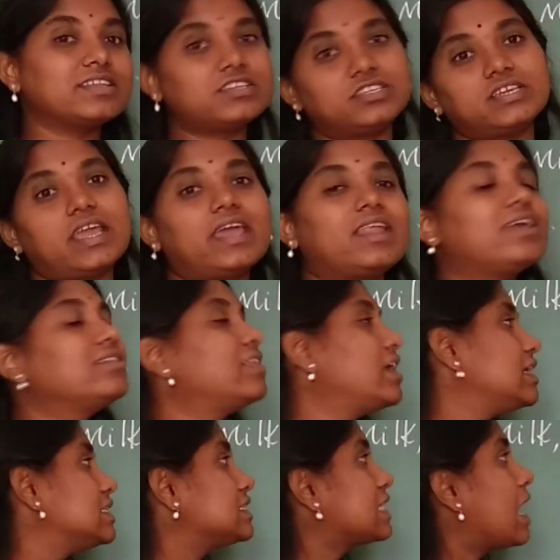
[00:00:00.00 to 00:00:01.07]
entertaining
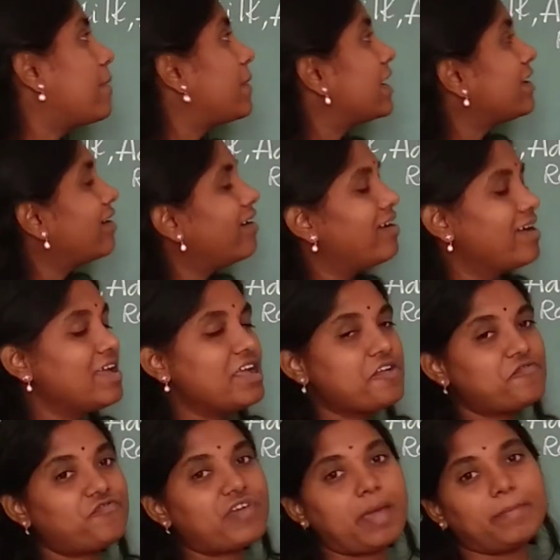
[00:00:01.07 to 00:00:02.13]
things come under
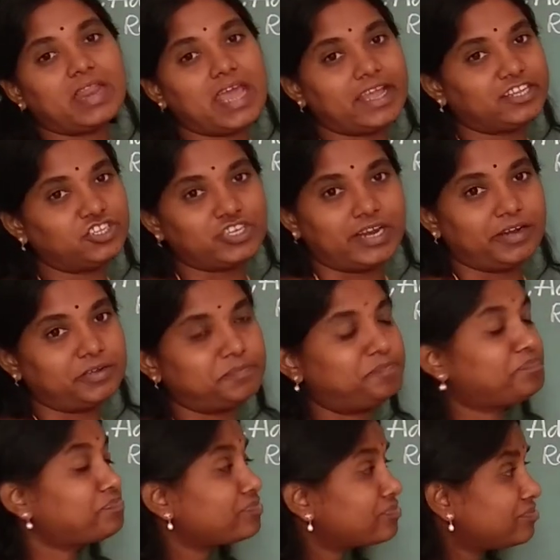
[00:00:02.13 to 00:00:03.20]
feminine gender.
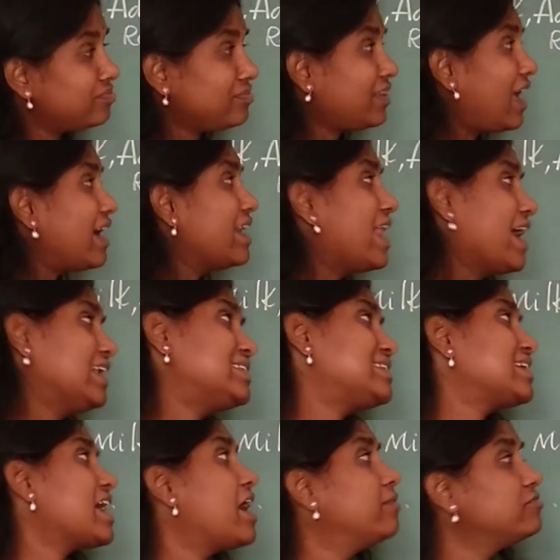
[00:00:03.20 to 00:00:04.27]

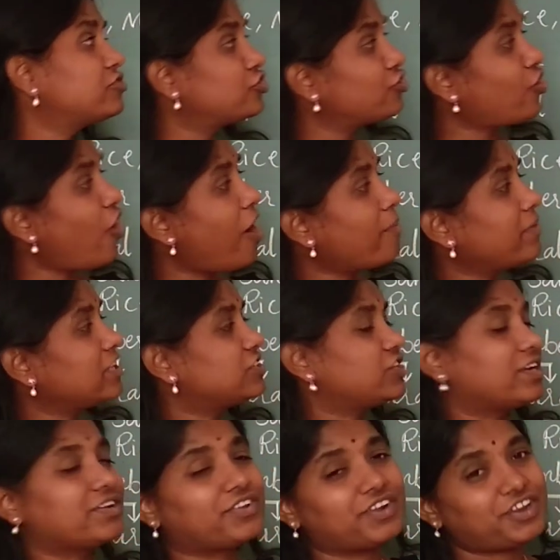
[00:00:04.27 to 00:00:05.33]
Next comes to common
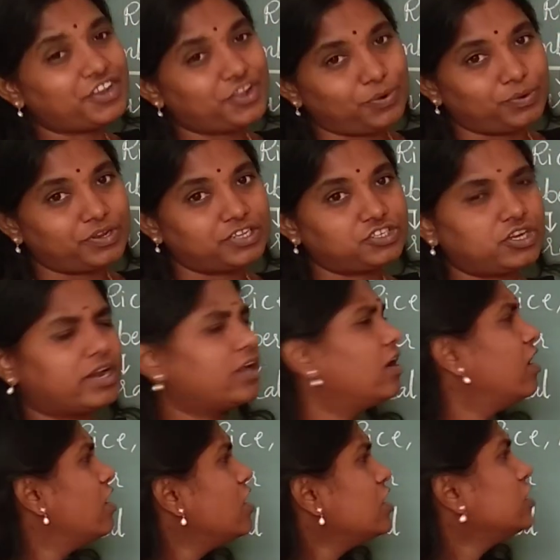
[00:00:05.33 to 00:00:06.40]
gender and neuter gender.
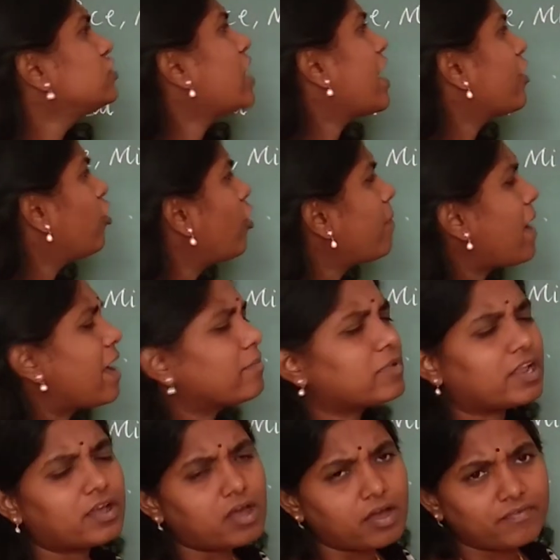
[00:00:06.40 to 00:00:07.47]
So I hope I am
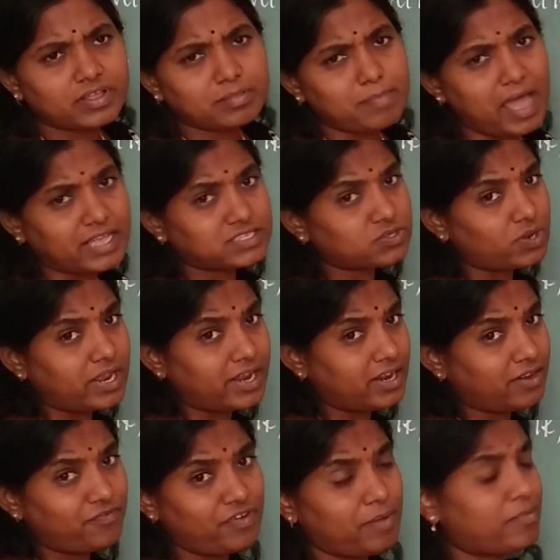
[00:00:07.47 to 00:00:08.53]
clear with masculine
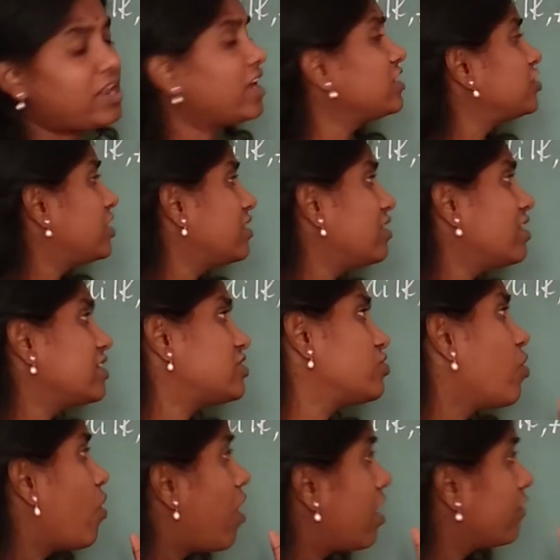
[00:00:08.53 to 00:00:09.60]
and feminine gender. Let's
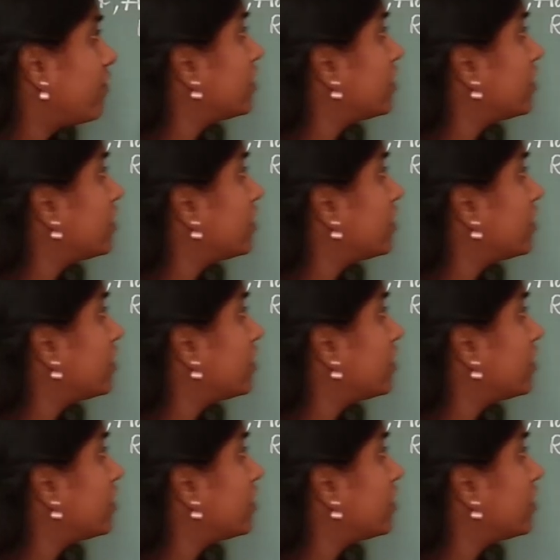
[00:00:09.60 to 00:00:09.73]
go on